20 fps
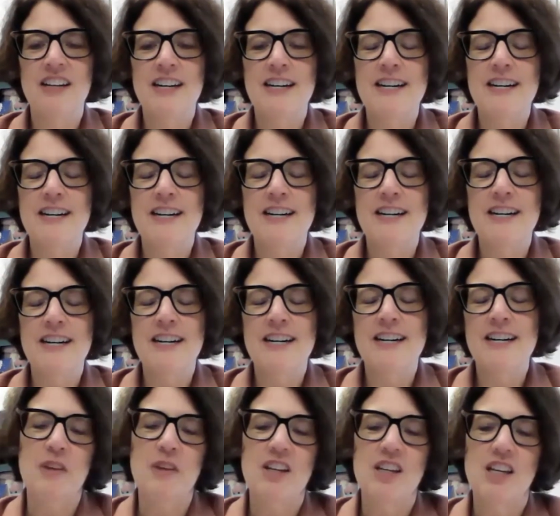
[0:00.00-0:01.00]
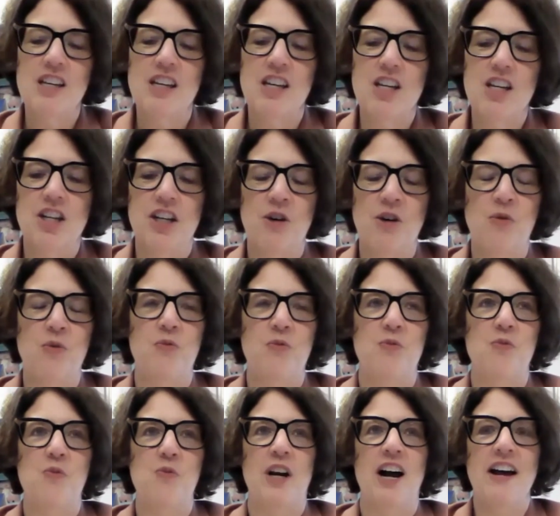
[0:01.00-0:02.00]

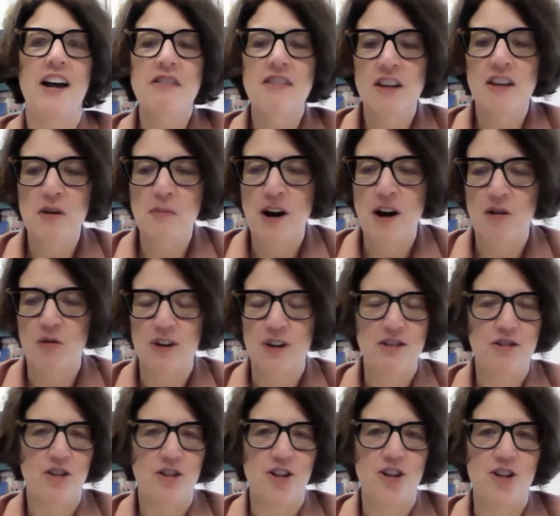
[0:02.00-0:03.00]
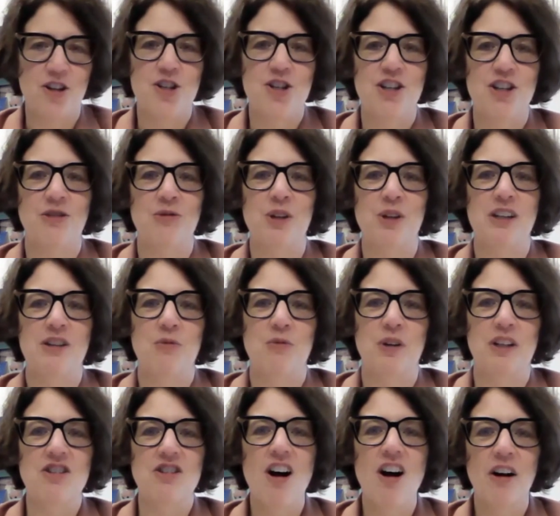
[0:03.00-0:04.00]
When I think about research and we
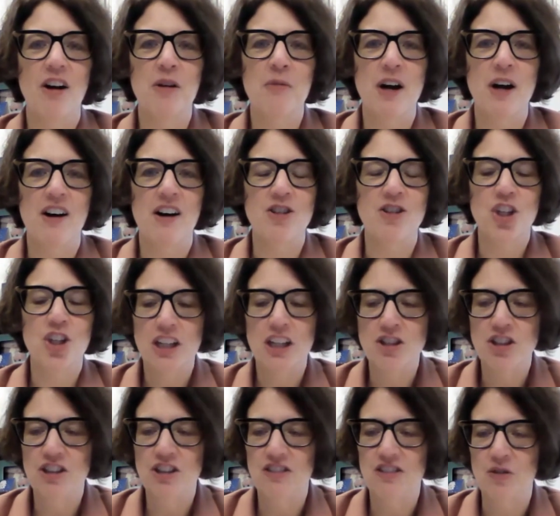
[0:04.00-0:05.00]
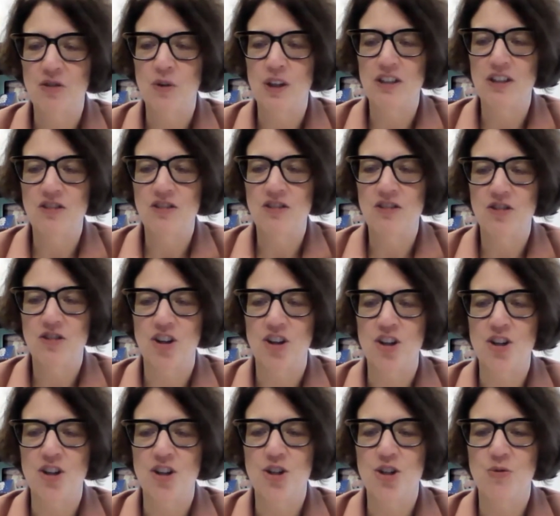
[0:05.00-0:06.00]
talk about changes in research,
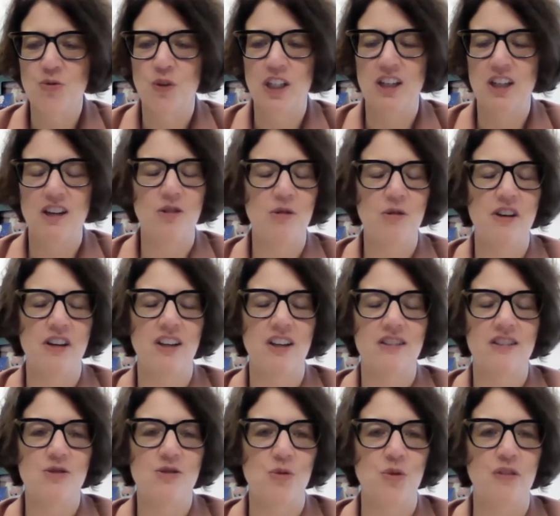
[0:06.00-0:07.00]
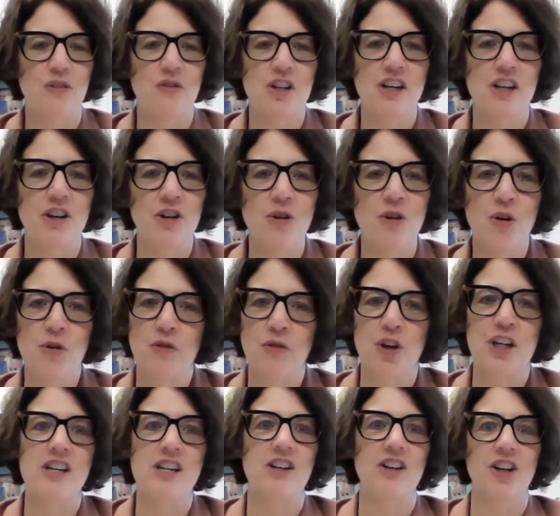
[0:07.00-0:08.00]
we know that sort of year over
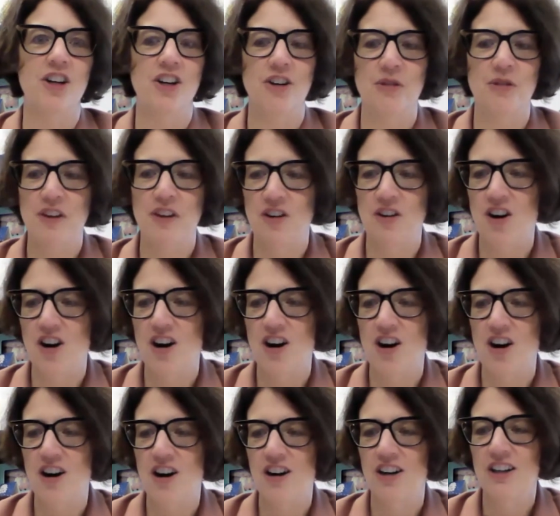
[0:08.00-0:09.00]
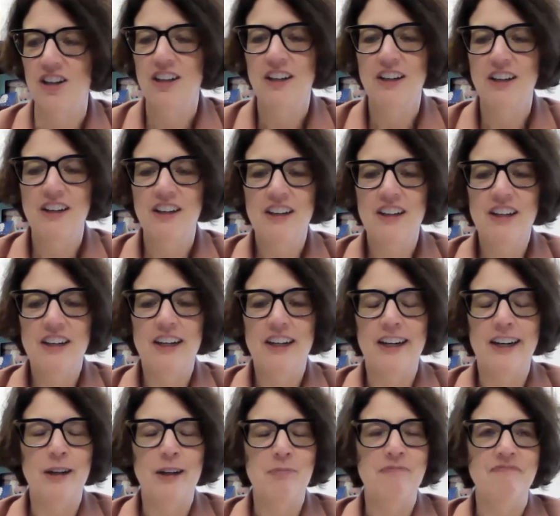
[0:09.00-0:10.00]
year, there are
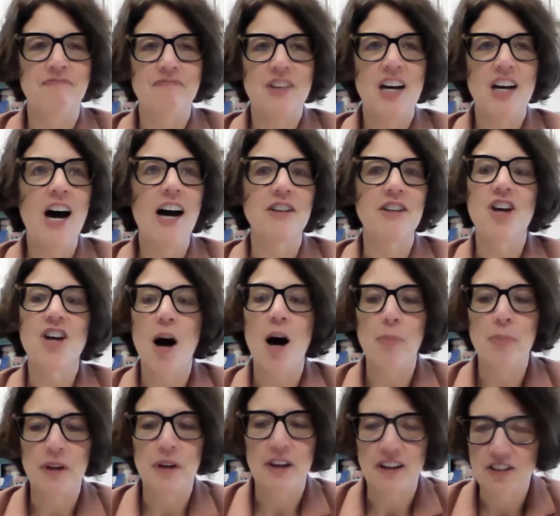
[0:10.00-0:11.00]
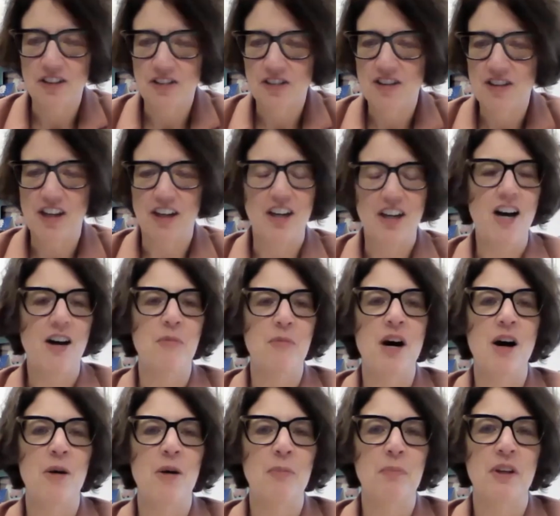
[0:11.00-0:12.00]
hot topics that come
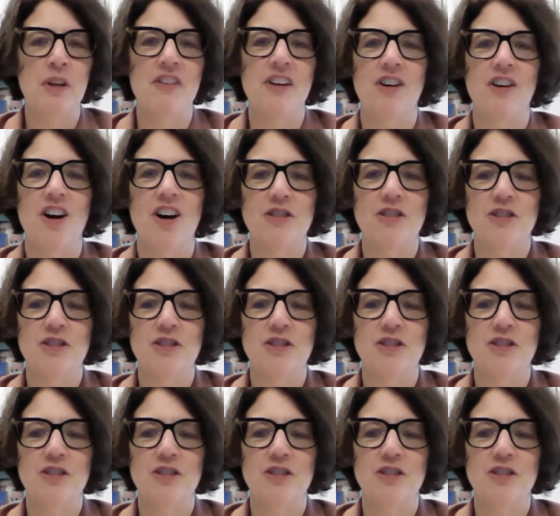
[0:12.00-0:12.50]
up, and there are